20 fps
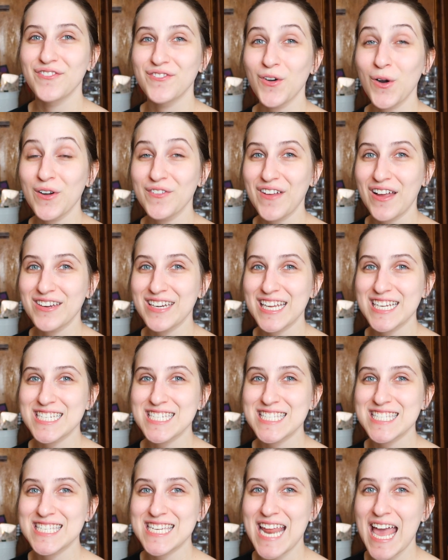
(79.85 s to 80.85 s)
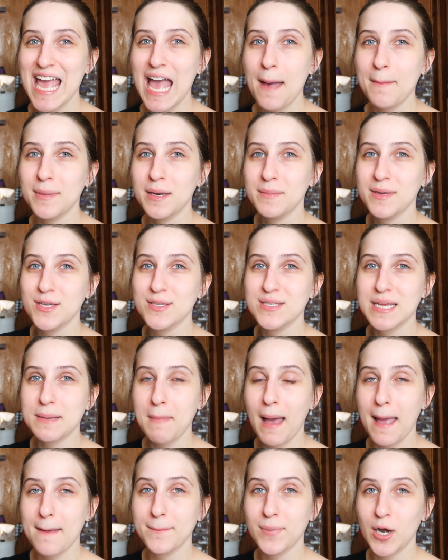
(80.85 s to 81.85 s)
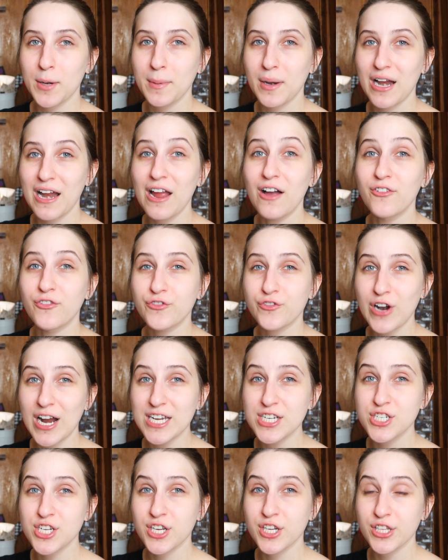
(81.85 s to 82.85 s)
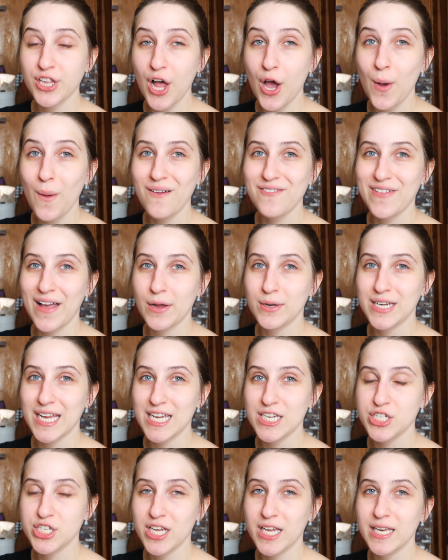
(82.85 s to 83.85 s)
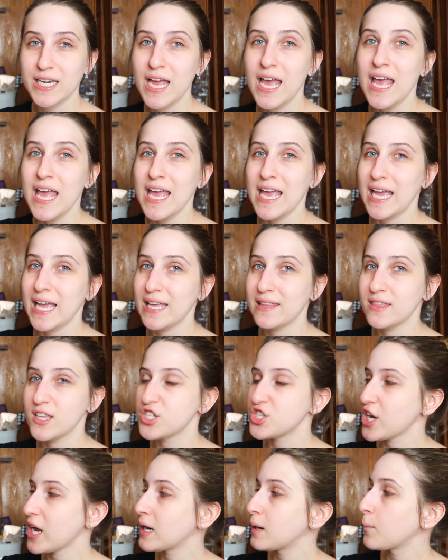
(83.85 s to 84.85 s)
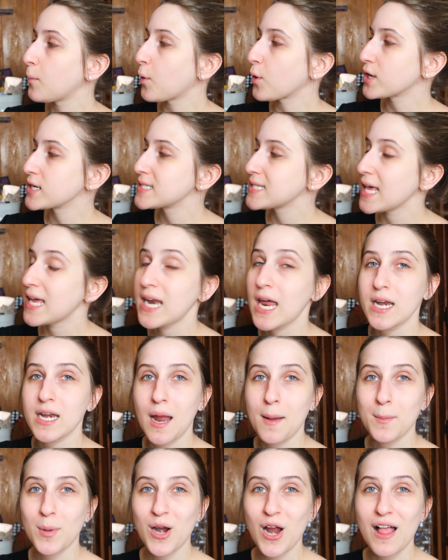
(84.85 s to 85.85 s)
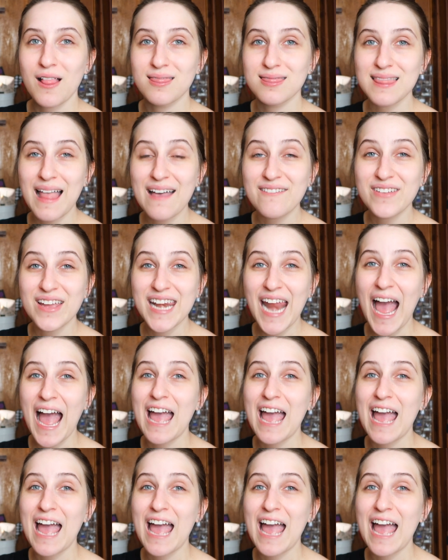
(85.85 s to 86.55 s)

For foundation today, I'm going to be using my Burberry Fresh Glow Foundation in the shade Porcelain number 11.